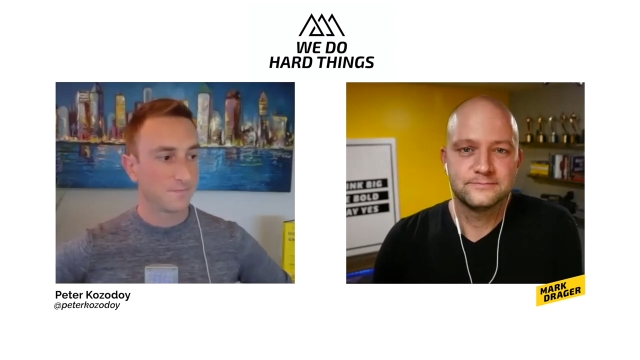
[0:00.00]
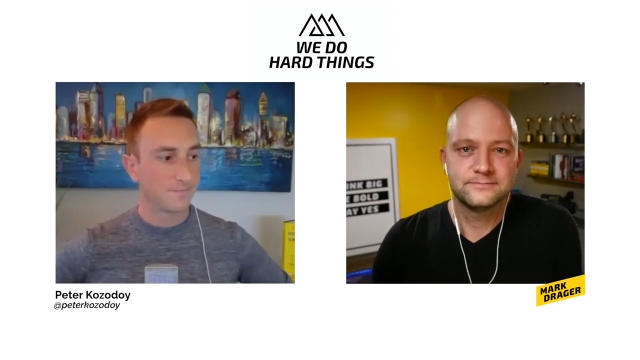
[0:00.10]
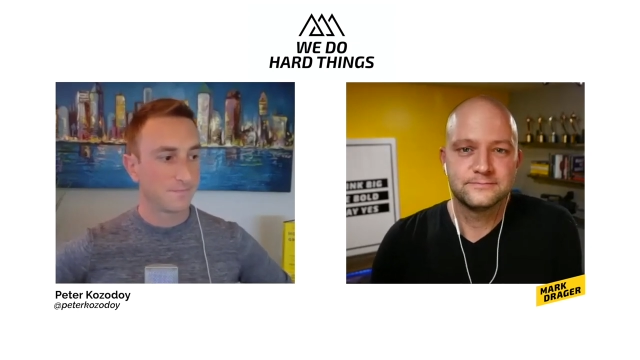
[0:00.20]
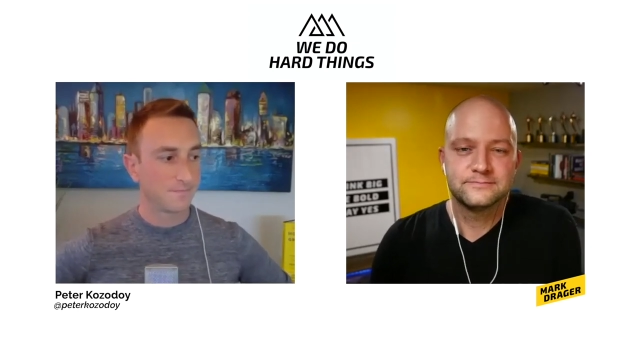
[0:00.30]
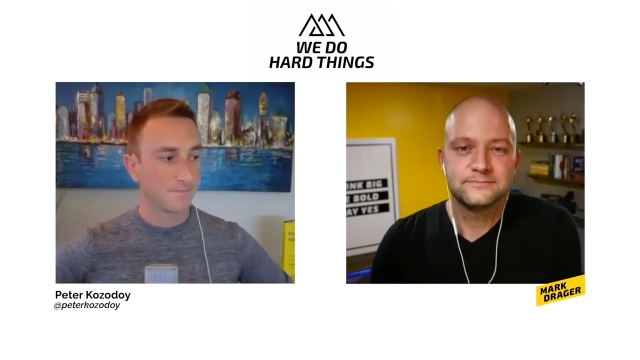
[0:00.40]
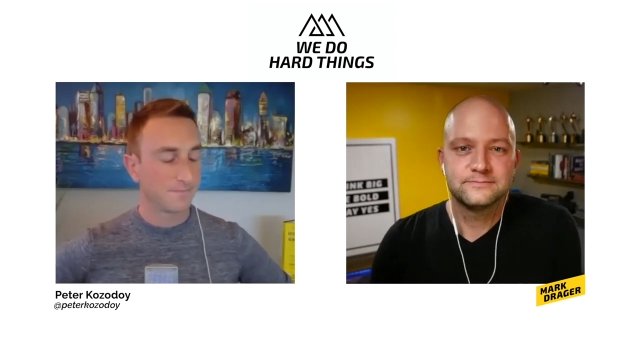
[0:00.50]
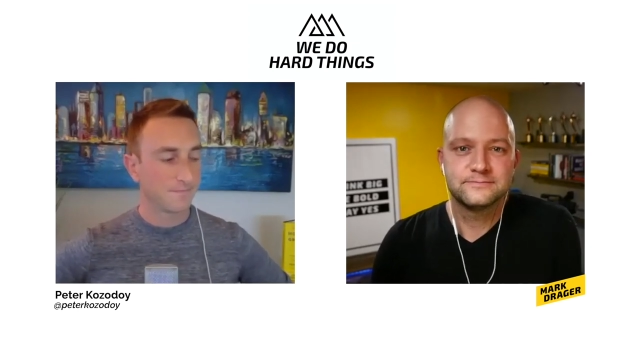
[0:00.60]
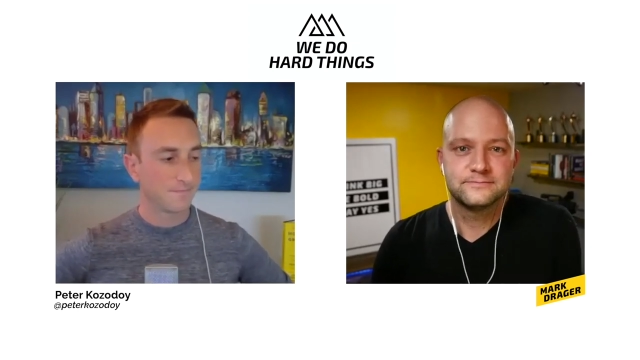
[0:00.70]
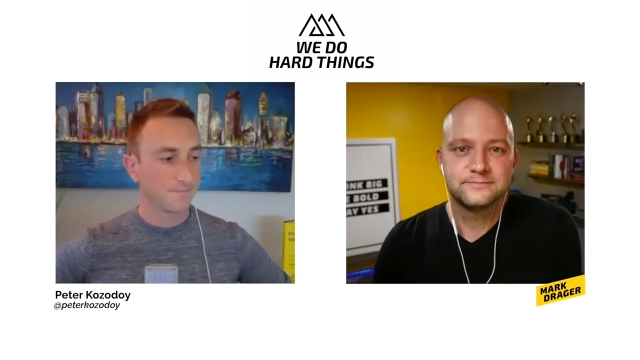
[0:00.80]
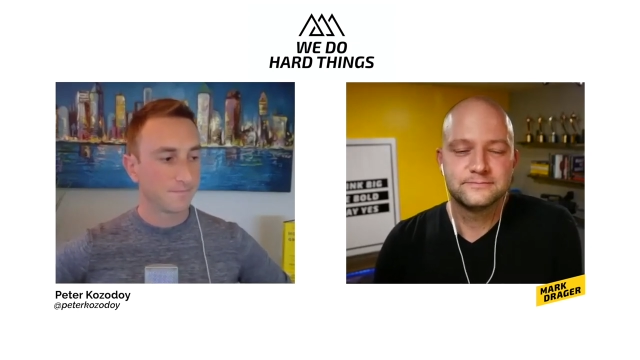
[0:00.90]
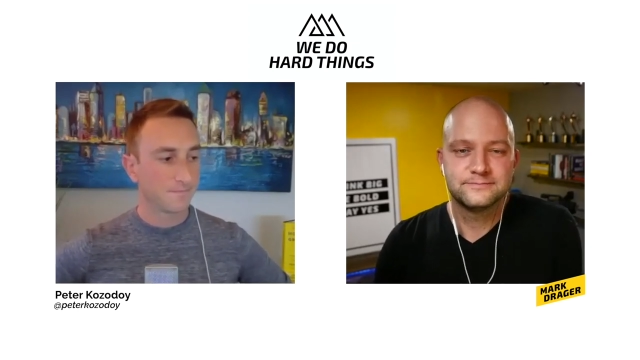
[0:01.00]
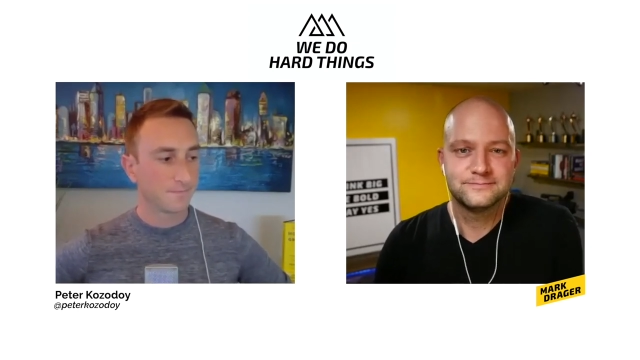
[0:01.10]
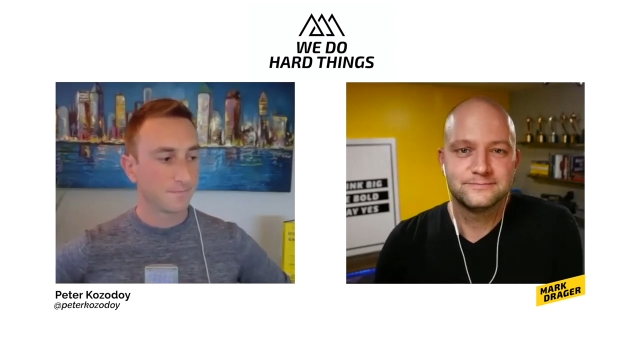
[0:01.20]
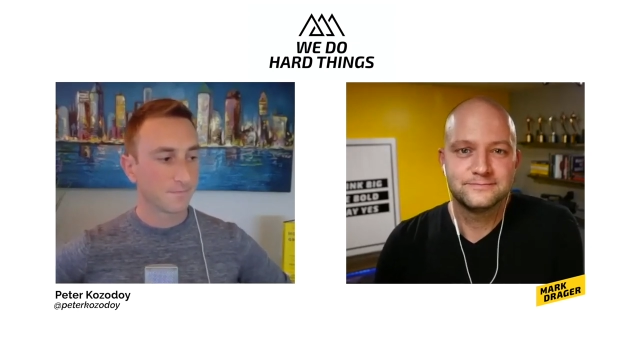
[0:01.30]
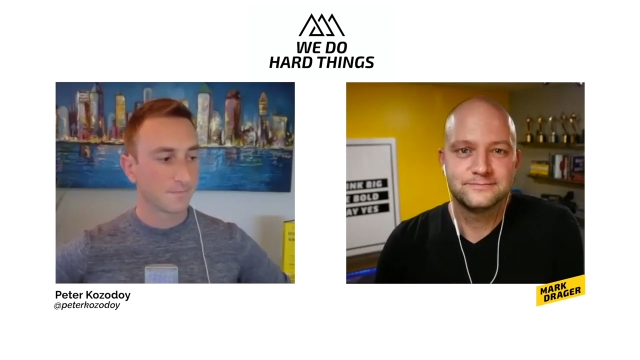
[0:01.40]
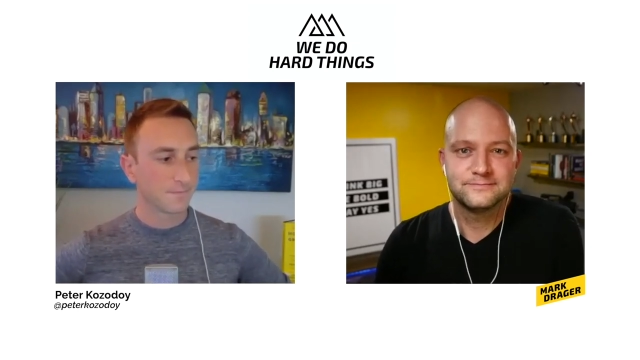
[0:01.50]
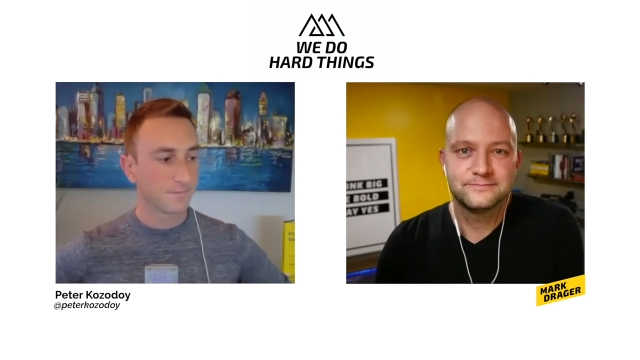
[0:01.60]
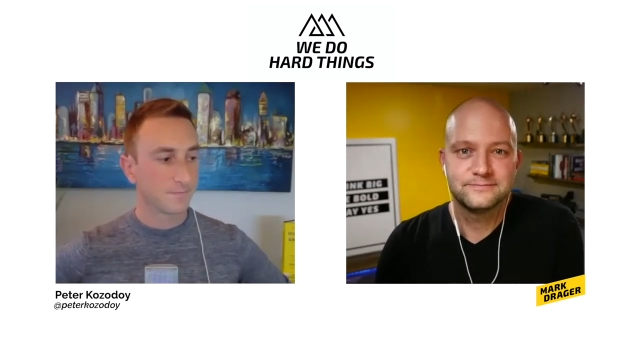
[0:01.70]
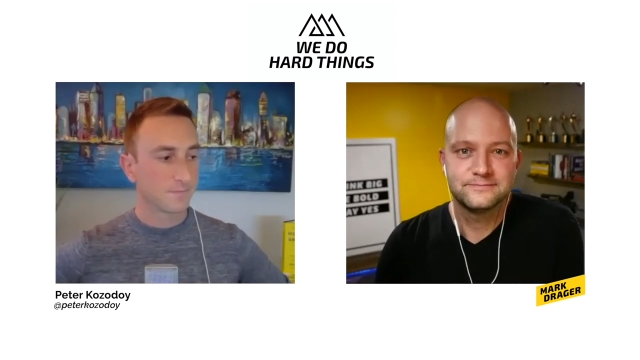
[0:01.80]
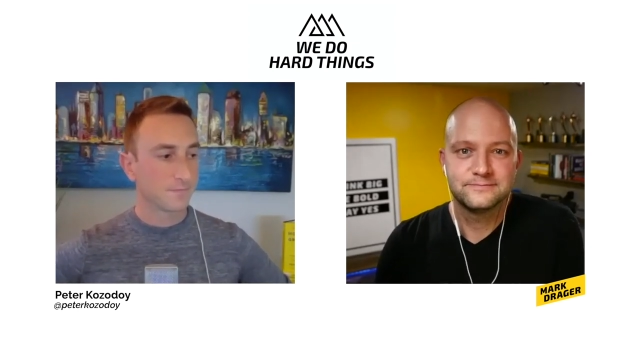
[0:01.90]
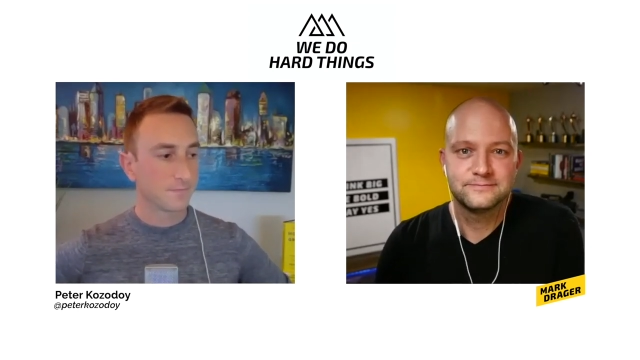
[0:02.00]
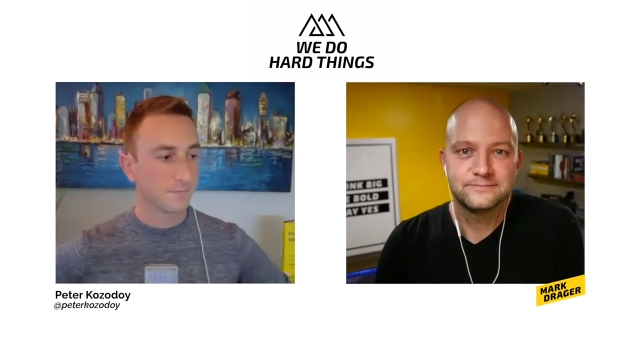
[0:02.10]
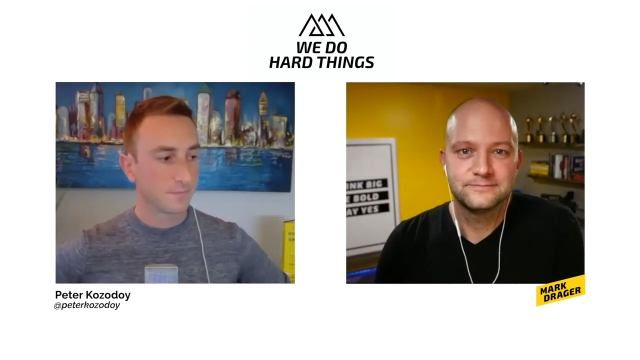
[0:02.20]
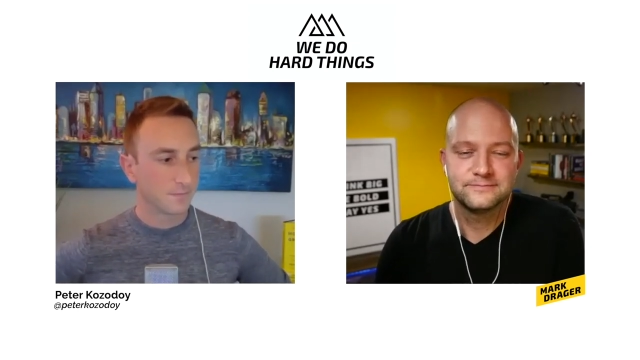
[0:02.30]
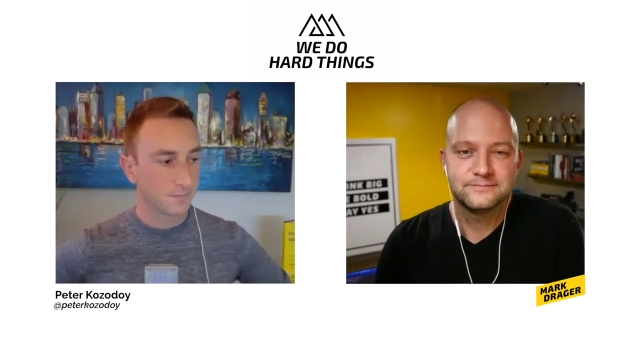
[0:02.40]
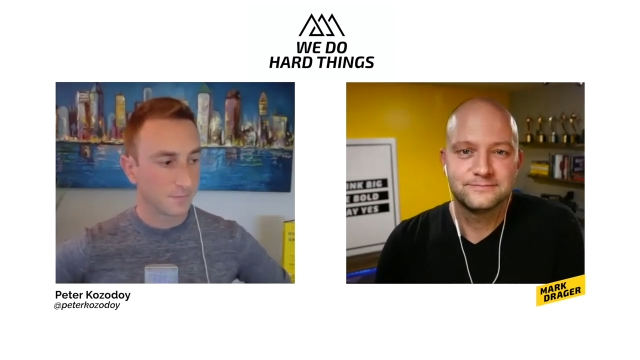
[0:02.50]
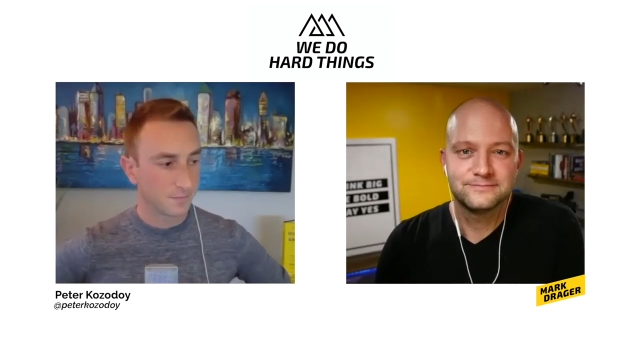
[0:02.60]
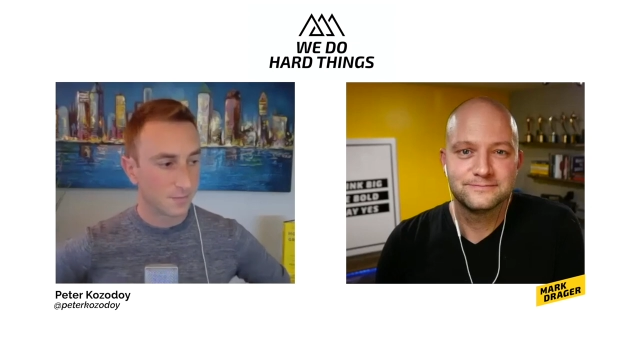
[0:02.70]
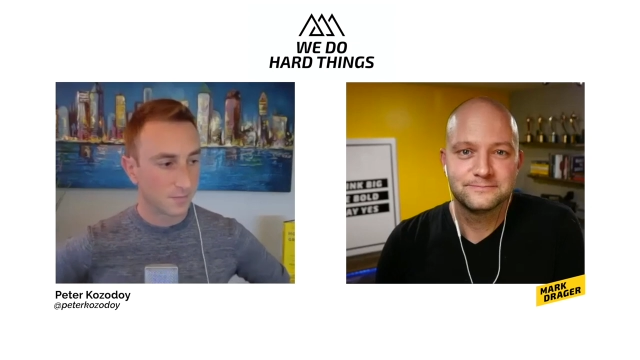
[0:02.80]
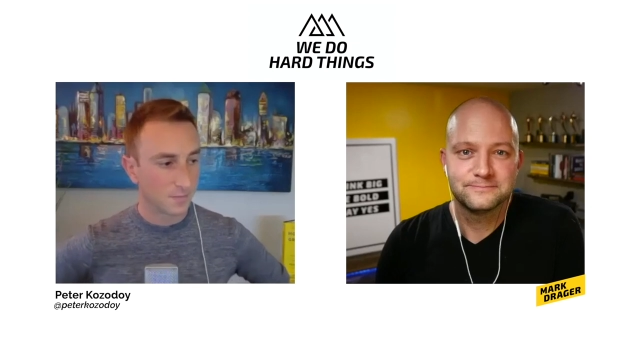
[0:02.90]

Nobody speaks.